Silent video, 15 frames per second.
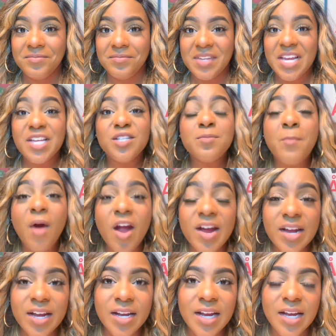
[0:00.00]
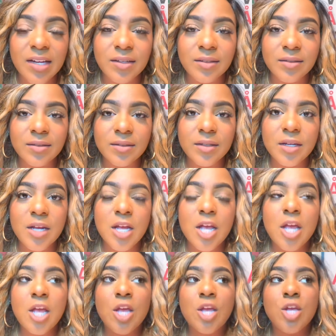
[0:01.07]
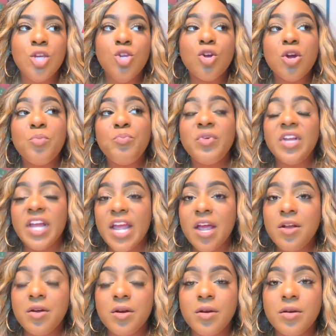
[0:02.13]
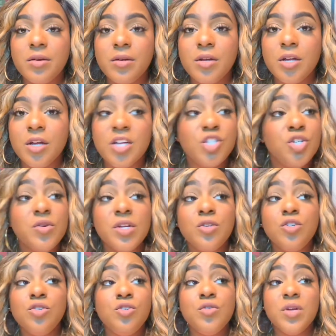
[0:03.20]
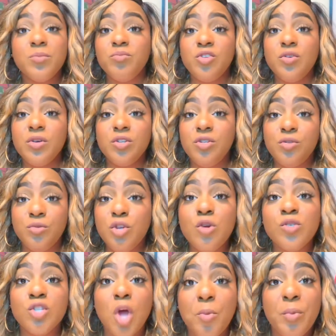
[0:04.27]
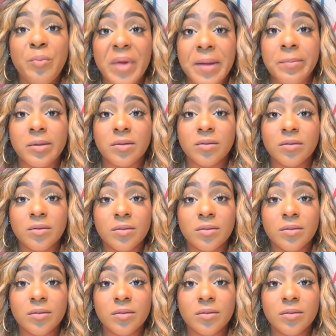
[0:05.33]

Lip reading: It's marketing. Your planner, because you can use notebook paper